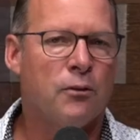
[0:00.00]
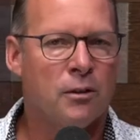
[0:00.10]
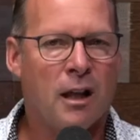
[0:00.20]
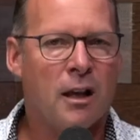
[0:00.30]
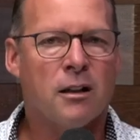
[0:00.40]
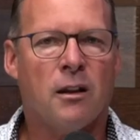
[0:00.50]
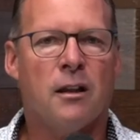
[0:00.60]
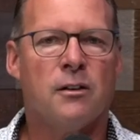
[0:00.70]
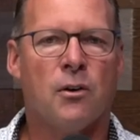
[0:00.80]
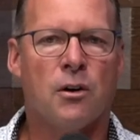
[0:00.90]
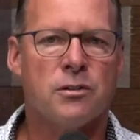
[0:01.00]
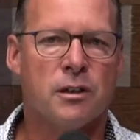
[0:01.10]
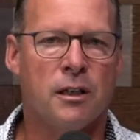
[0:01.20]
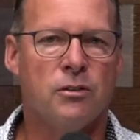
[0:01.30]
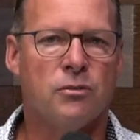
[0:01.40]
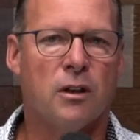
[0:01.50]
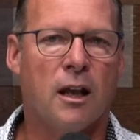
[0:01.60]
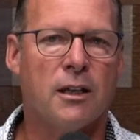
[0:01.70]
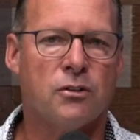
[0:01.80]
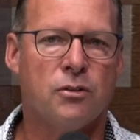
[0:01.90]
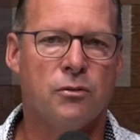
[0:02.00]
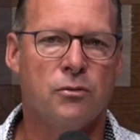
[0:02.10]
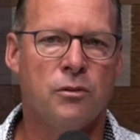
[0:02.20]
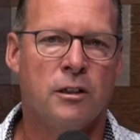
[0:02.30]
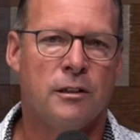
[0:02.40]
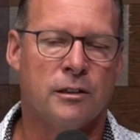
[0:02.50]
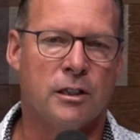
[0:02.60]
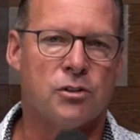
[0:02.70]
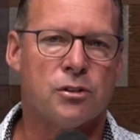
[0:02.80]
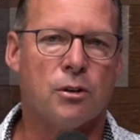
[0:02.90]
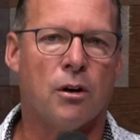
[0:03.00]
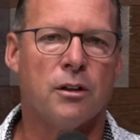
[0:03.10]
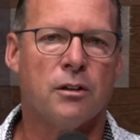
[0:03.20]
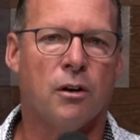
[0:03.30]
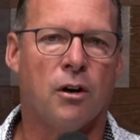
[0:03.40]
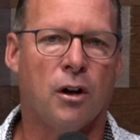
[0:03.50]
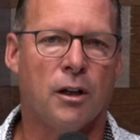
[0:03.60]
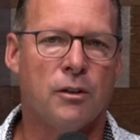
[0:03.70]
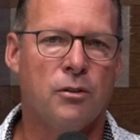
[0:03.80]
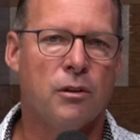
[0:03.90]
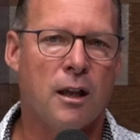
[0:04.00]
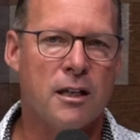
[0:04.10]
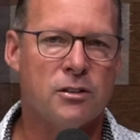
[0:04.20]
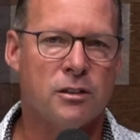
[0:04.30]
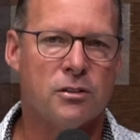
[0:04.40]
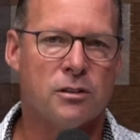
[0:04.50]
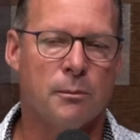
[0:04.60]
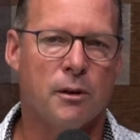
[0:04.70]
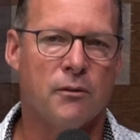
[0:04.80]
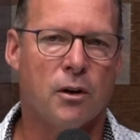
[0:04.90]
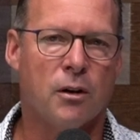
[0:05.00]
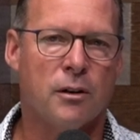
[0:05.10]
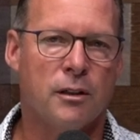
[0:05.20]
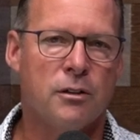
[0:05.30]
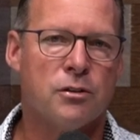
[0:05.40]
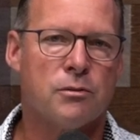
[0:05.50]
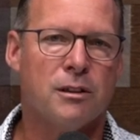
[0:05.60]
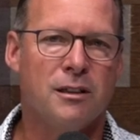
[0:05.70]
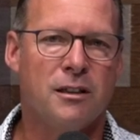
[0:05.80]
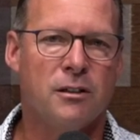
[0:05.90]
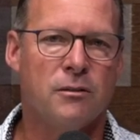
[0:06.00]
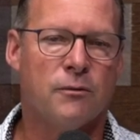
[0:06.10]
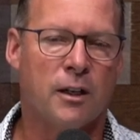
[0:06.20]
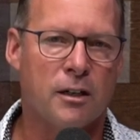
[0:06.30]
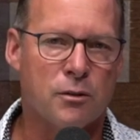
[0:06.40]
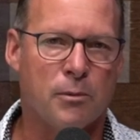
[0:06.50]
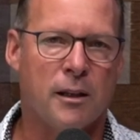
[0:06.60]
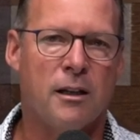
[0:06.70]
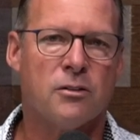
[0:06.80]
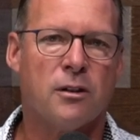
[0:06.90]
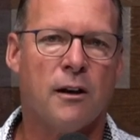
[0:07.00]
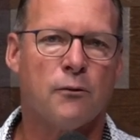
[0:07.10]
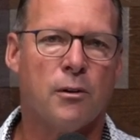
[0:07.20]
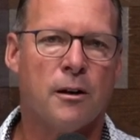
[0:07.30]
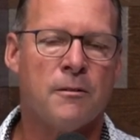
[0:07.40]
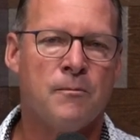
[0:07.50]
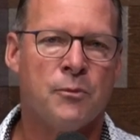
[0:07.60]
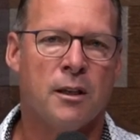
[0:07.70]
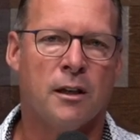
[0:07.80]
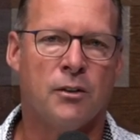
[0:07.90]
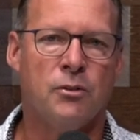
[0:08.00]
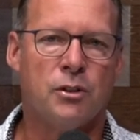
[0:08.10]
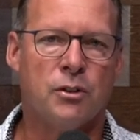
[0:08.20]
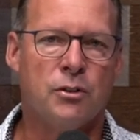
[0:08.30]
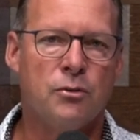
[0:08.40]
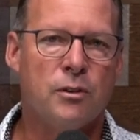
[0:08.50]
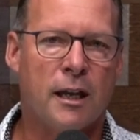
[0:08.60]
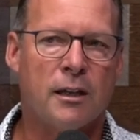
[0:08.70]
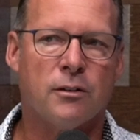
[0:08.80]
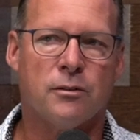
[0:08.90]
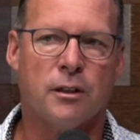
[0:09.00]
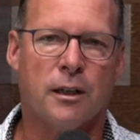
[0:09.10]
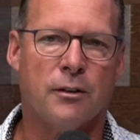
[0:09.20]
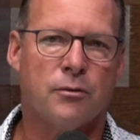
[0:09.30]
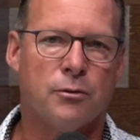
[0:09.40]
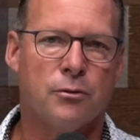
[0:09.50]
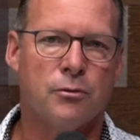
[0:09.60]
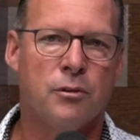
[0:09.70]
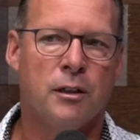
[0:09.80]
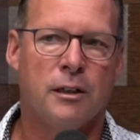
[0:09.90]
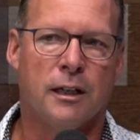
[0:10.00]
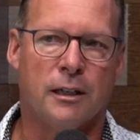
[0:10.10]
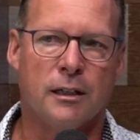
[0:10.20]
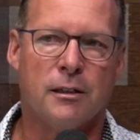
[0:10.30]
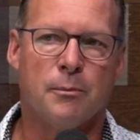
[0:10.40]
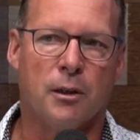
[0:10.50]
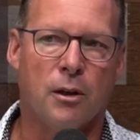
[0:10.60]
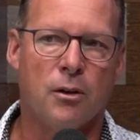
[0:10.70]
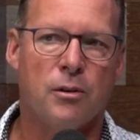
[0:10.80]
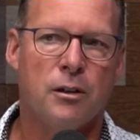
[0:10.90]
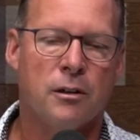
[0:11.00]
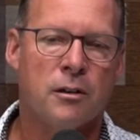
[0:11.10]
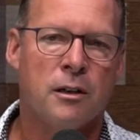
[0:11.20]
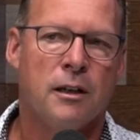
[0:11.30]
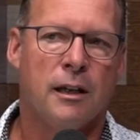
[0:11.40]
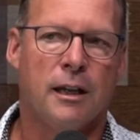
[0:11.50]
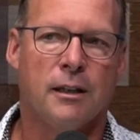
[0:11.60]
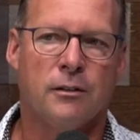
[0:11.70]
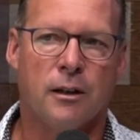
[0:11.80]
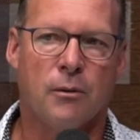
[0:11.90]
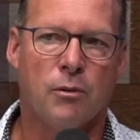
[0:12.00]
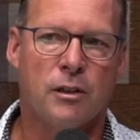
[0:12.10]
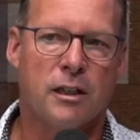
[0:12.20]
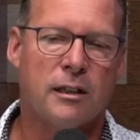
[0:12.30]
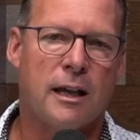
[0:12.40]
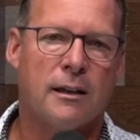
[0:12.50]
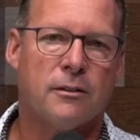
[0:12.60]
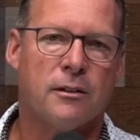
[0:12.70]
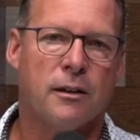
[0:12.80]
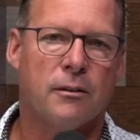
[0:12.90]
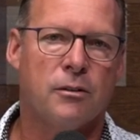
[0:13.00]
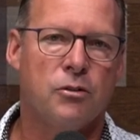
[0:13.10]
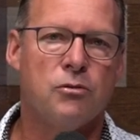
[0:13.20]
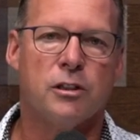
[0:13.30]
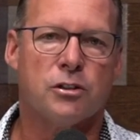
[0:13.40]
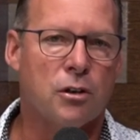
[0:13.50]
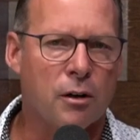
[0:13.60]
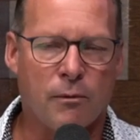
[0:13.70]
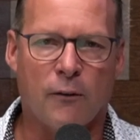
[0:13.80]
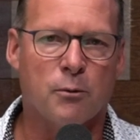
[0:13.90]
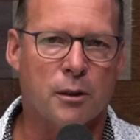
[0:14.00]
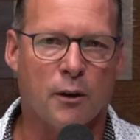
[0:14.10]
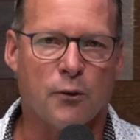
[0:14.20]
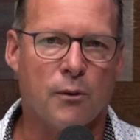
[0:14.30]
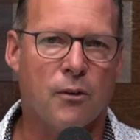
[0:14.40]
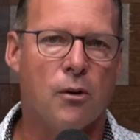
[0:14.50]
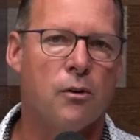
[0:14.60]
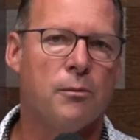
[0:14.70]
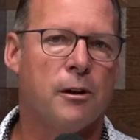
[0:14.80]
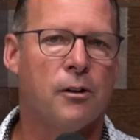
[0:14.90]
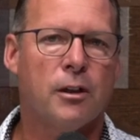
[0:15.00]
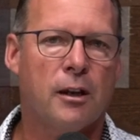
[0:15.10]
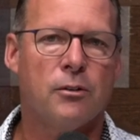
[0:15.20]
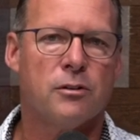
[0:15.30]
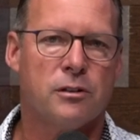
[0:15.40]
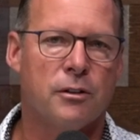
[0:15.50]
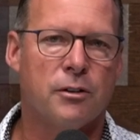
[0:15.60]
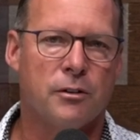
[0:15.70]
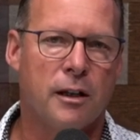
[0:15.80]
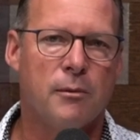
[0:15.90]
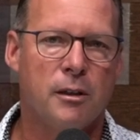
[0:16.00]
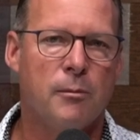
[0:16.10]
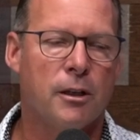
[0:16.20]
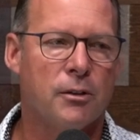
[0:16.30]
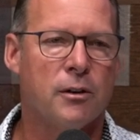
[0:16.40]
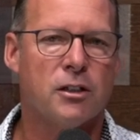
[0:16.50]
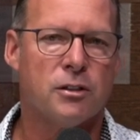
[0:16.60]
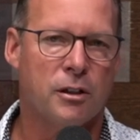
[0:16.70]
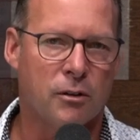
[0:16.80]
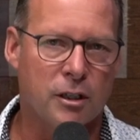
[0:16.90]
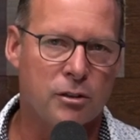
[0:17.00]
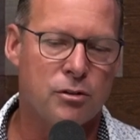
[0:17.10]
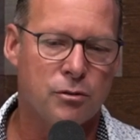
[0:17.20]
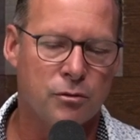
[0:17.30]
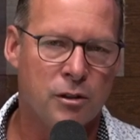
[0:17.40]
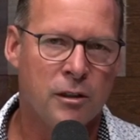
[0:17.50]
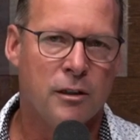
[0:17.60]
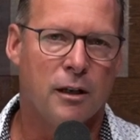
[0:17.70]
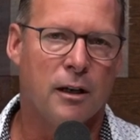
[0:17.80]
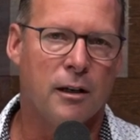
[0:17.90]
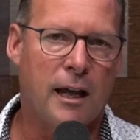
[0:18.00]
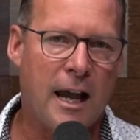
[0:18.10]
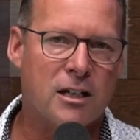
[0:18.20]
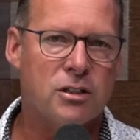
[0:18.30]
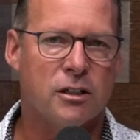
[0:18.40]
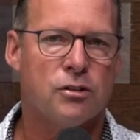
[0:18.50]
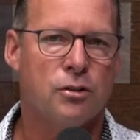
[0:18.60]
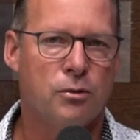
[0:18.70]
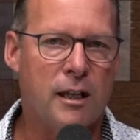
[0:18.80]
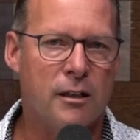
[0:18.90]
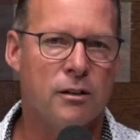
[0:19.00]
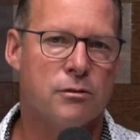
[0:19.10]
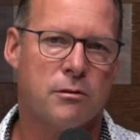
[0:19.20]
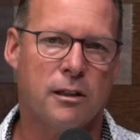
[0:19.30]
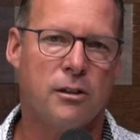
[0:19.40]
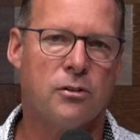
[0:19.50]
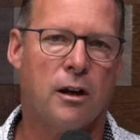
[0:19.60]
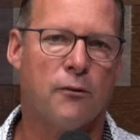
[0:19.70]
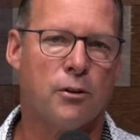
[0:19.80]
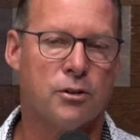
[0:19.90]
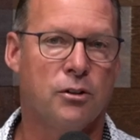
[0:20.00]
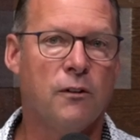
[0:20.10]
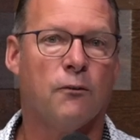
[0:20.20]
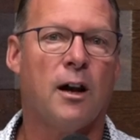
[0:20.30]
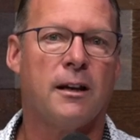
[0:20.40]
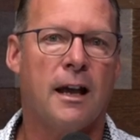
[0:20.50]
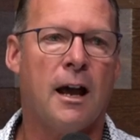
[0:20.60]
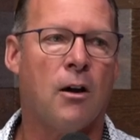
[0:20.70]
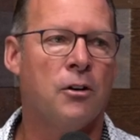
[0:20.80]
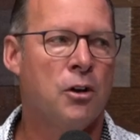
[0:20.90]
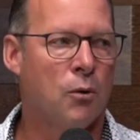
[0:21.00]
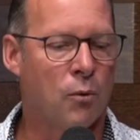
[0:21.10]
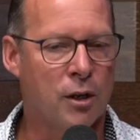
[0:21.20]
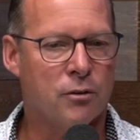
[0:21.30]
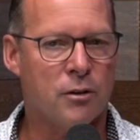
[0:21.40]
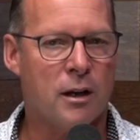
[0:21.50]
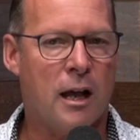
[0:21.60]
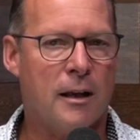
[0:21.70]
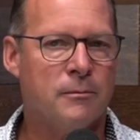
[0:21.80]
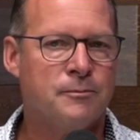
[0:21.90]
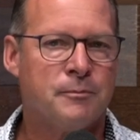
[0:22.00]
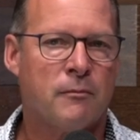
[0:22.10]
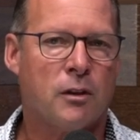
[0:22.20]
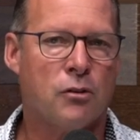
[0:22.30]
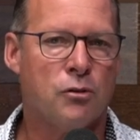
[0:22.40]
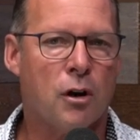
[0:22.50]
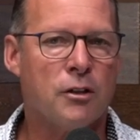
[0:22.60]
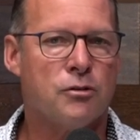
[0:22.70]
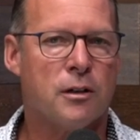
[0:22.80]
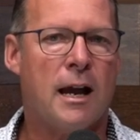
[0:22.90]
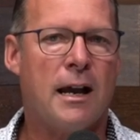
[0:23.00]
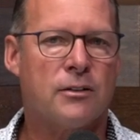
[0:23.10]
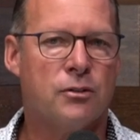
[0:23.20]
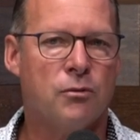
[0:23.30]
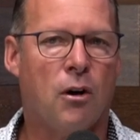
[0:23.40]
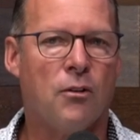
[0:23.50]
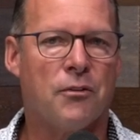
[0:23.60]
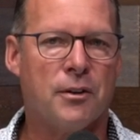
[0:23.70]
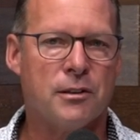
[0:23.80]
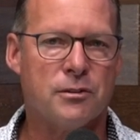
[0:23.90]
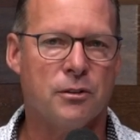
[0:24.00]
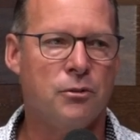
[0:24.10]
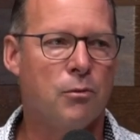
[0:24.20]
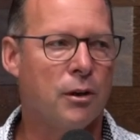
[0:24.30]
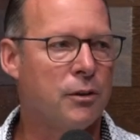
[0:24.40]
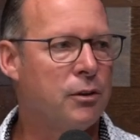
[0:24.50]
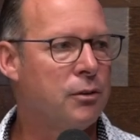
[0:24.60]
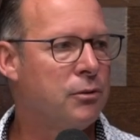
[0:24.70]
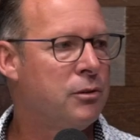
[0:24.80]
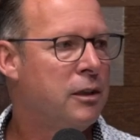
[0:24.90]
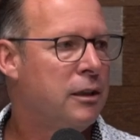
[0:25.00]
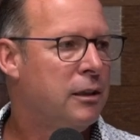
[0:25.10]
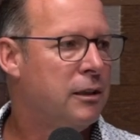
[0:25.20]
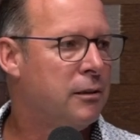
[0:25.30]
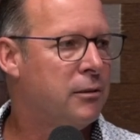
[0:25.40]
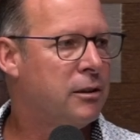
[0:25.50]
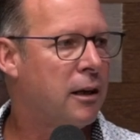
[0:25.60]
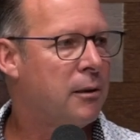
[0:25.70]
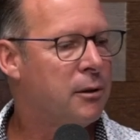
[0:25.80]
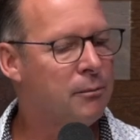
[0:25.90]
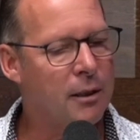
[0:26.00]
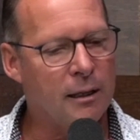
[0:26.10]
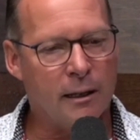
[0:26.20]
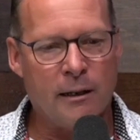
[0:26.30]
if you're not a client of ours and you'd like to get started on utilizing some of our industry leading financial planning software, uh, you can do that uh, through a link below here, and uh, we'll get that. Uh, you can get started right from the comfort of your home there. All you got to do is enter your name and email address, and it'll get you uh, access to that industry leading software. So you can find out whether or not you're on track to do all the things that you want to do in retirement. But